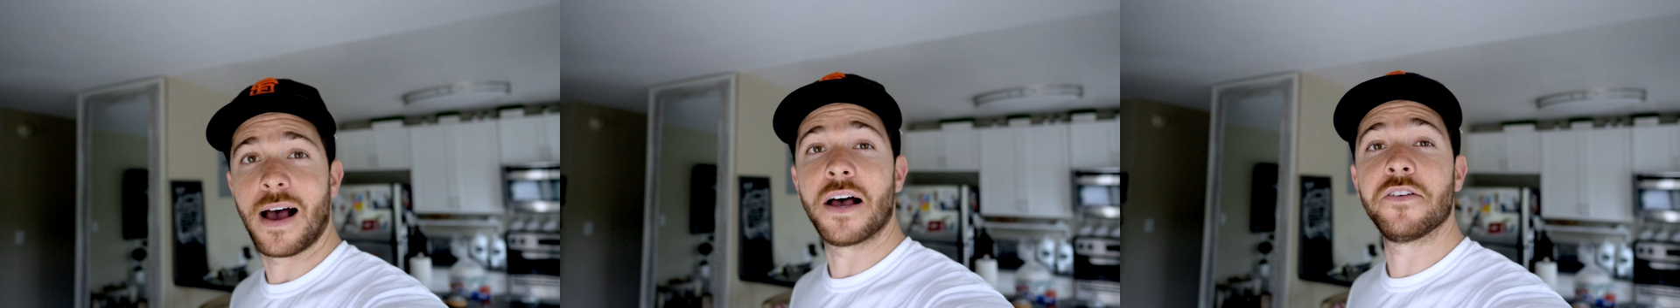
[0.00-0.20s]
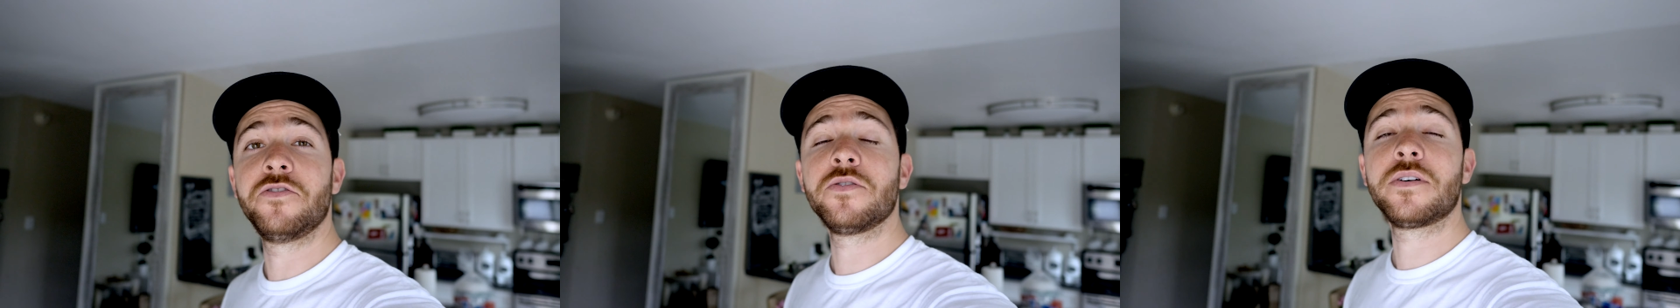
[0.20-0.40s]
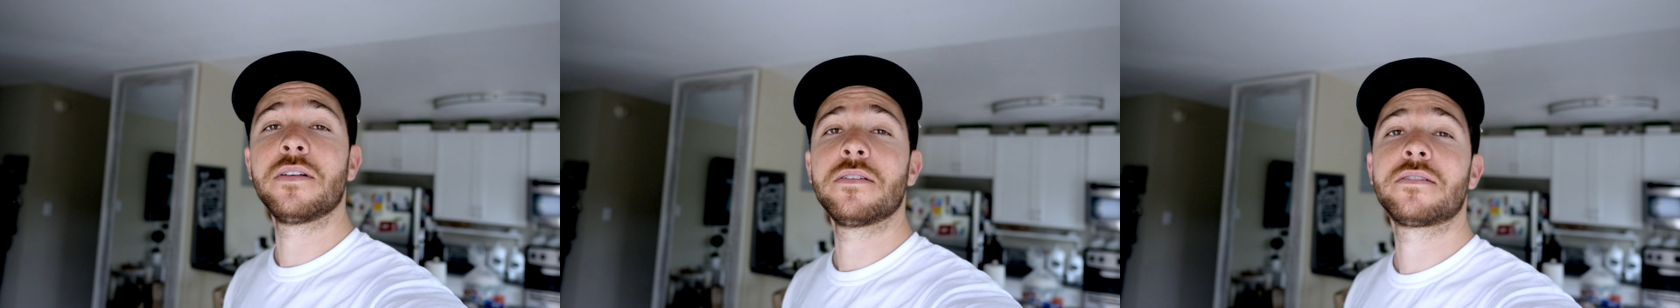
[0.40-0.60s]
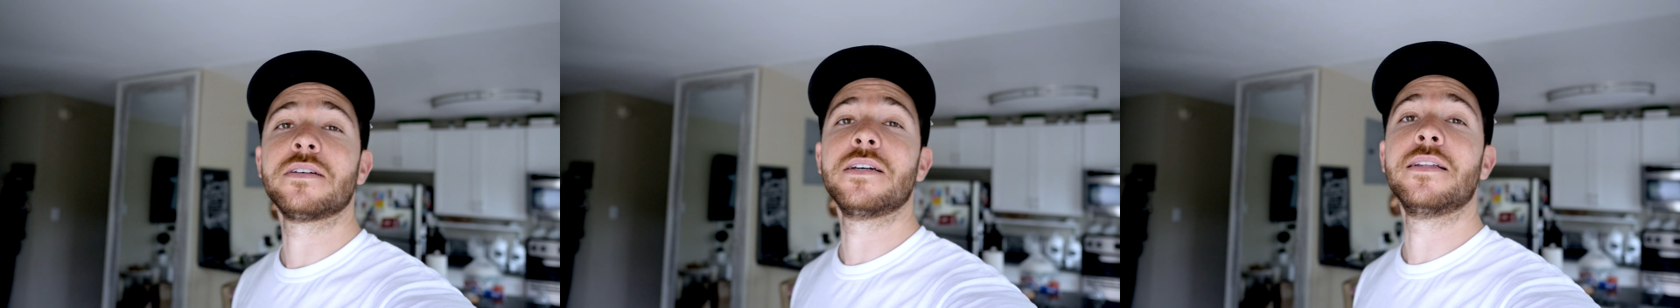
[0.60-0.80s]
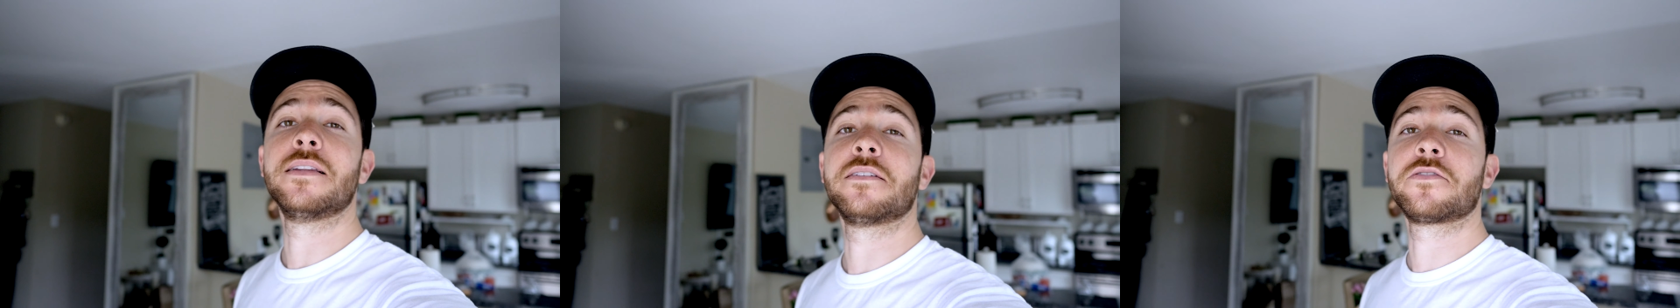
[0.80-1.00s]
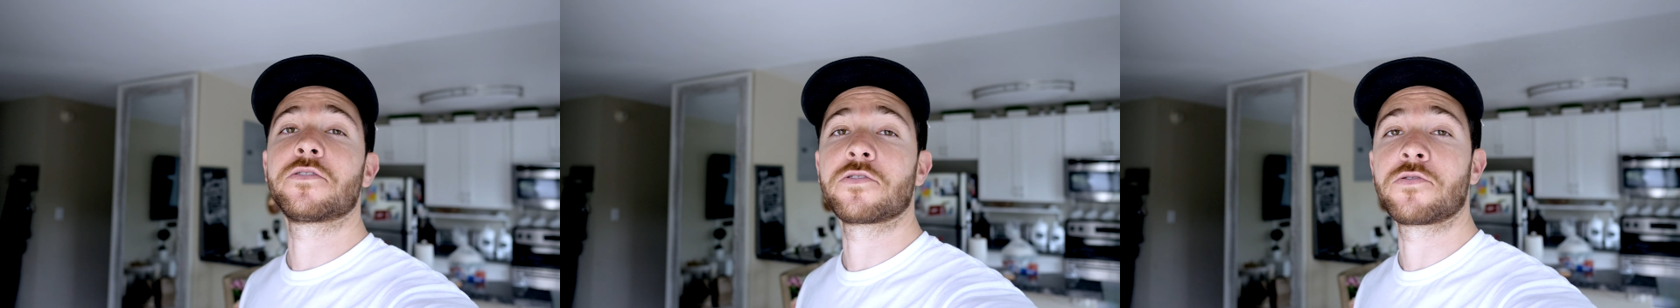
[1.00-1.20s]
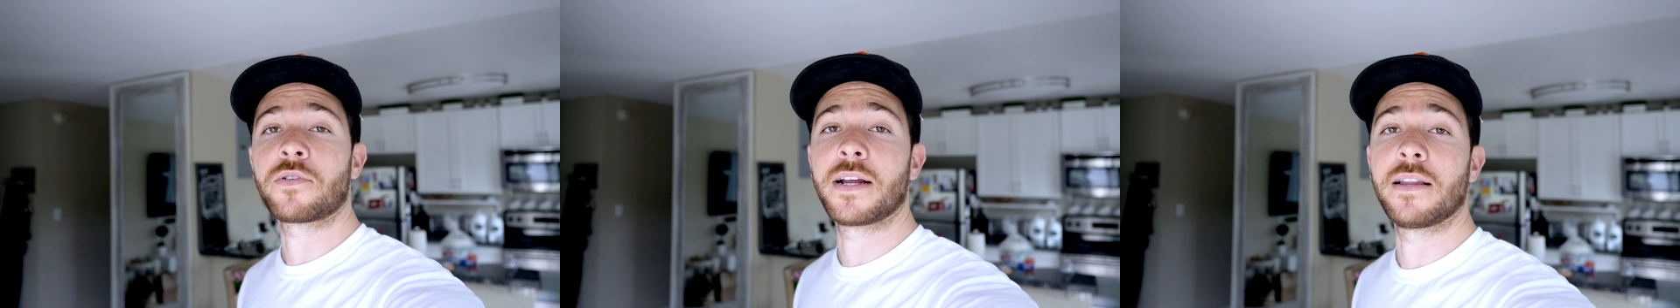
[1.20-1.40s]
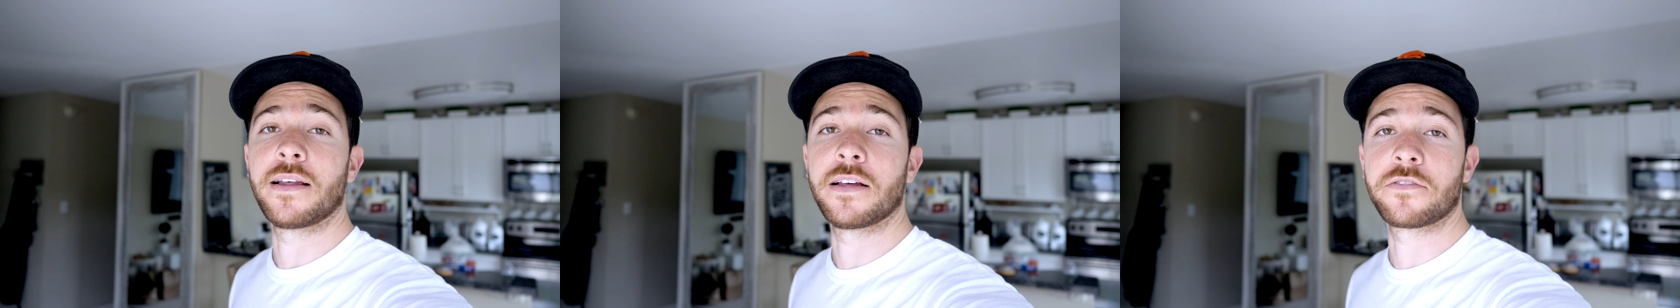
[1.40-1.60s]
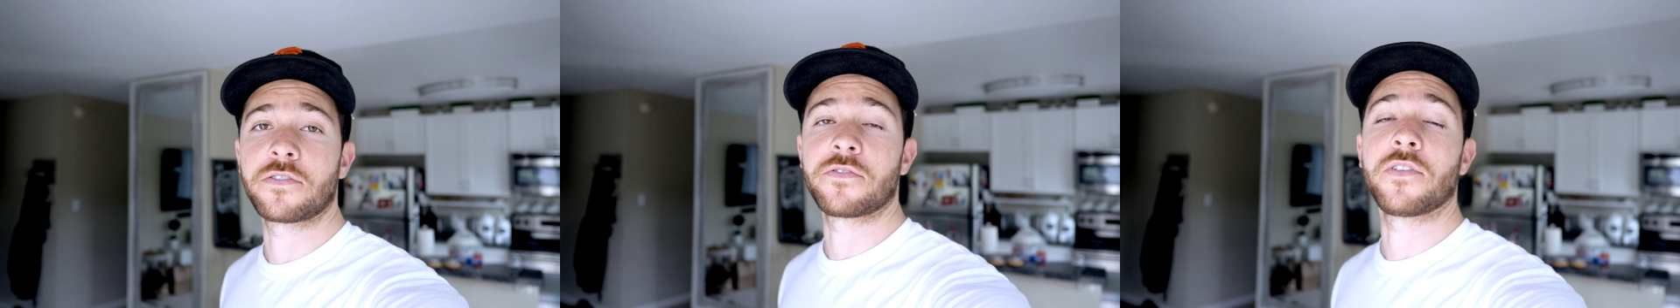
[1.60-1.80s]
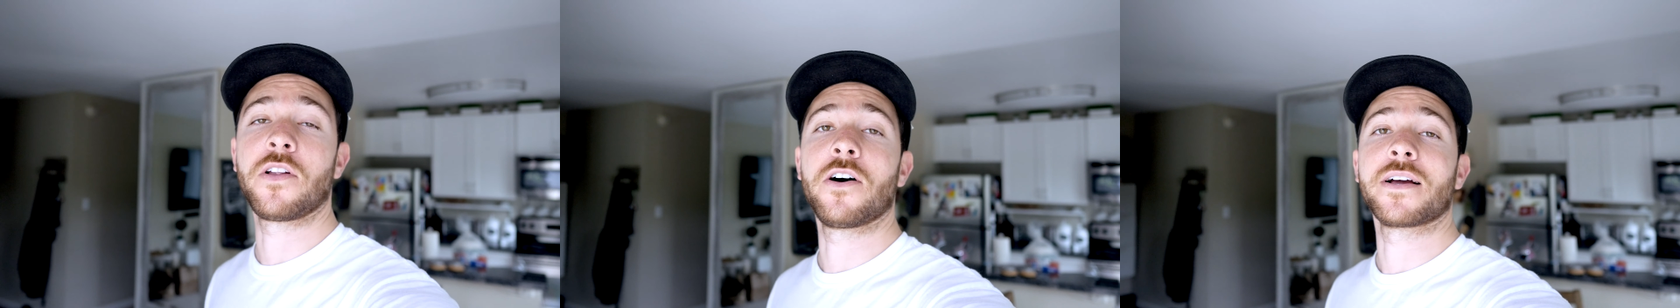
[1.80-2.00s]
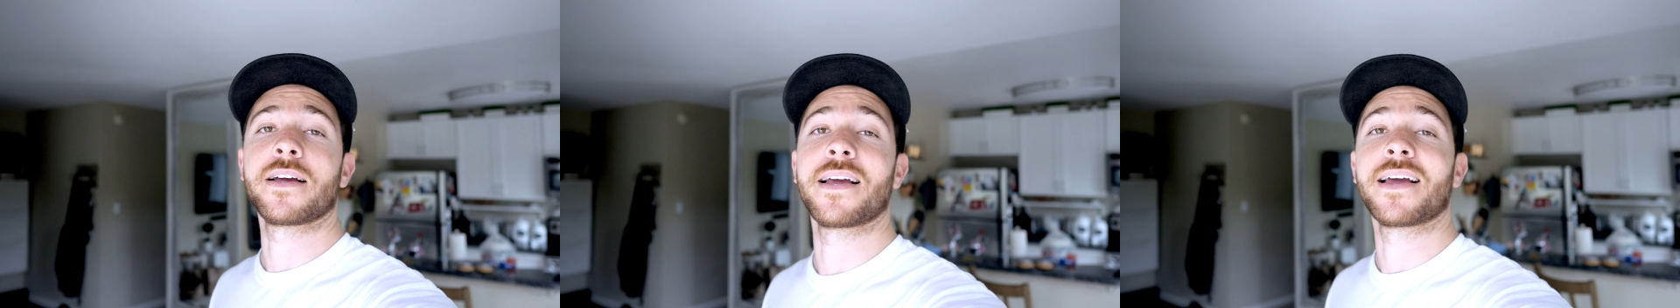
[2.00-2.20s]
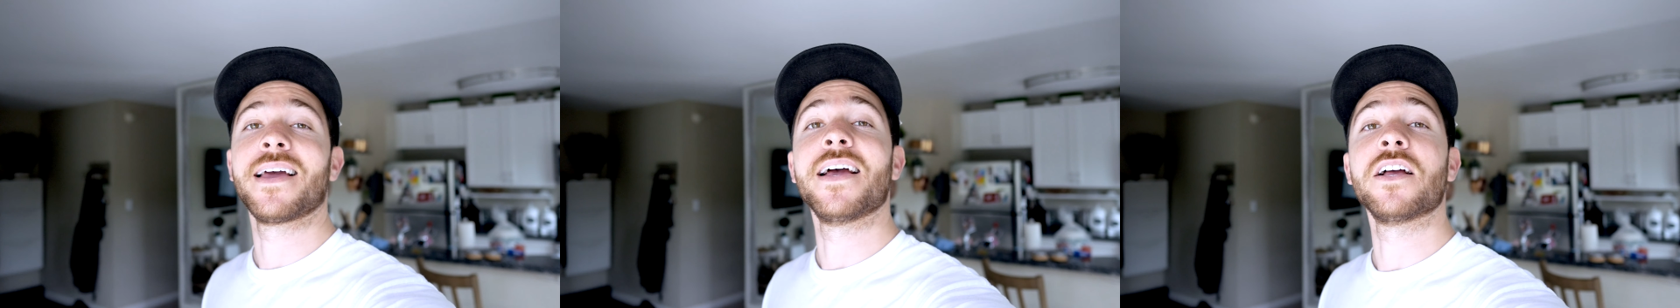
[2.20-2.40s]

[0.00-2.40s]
As you can see, this is a great lens for vlogging.